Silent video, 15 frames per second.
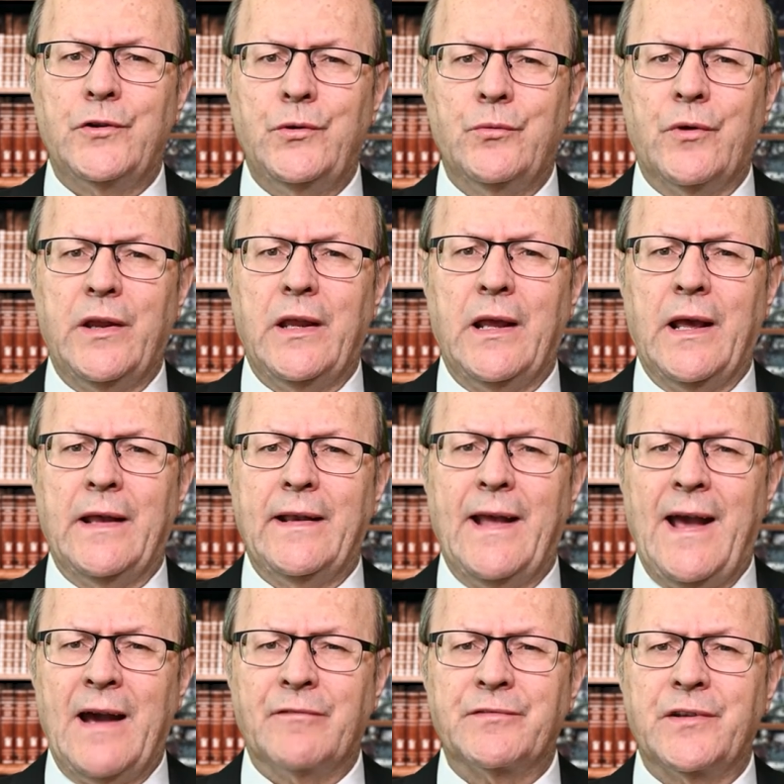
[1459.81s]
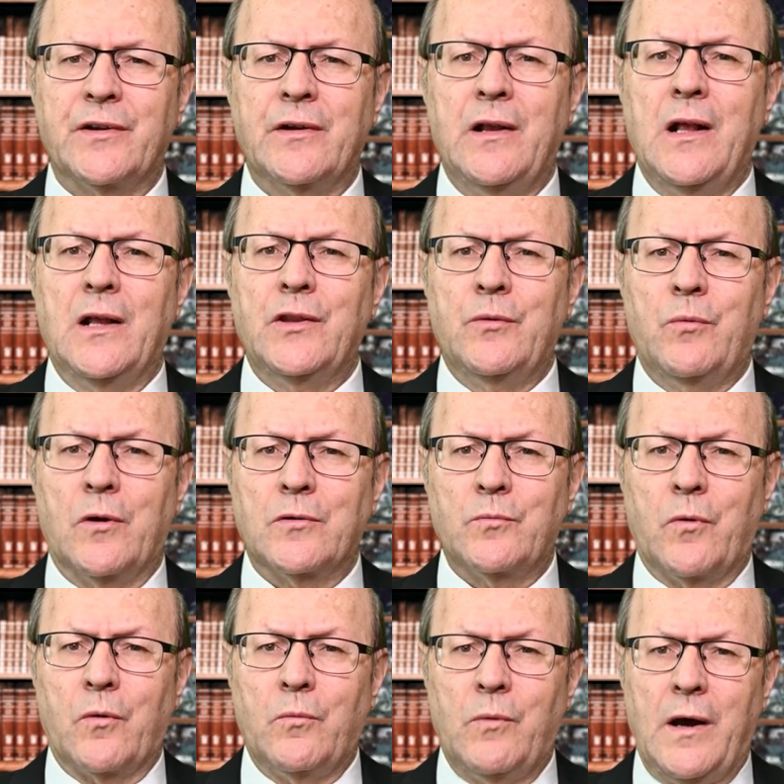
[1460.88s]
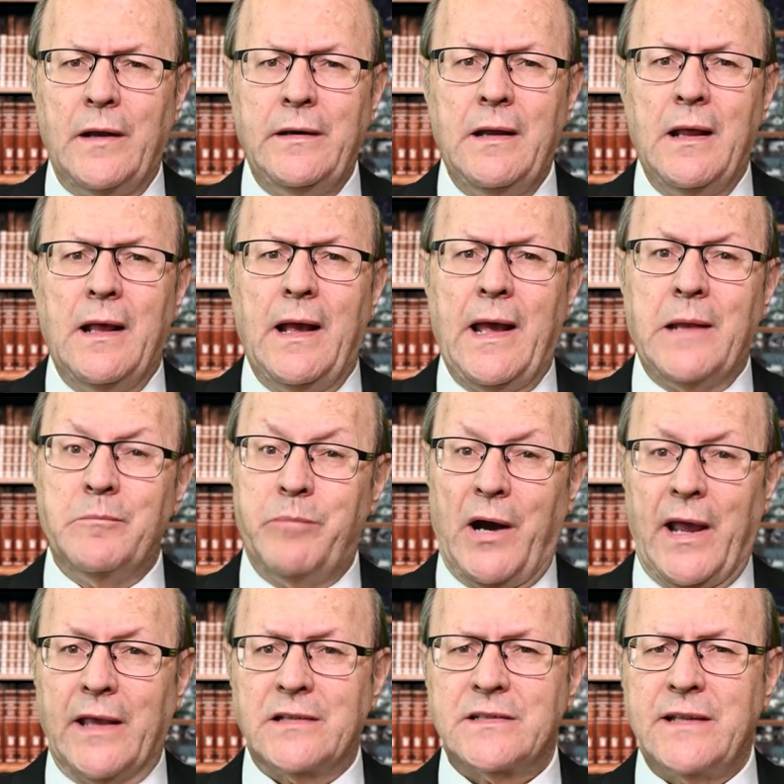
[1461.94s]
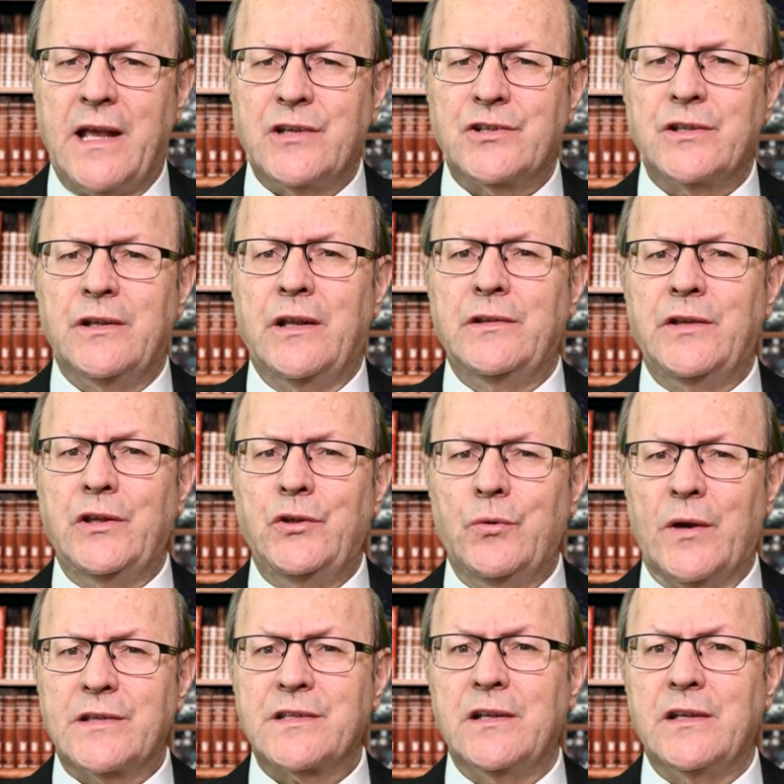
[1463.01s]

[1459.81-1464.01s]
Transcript: during, and after the World War I, and by extension in the U.S.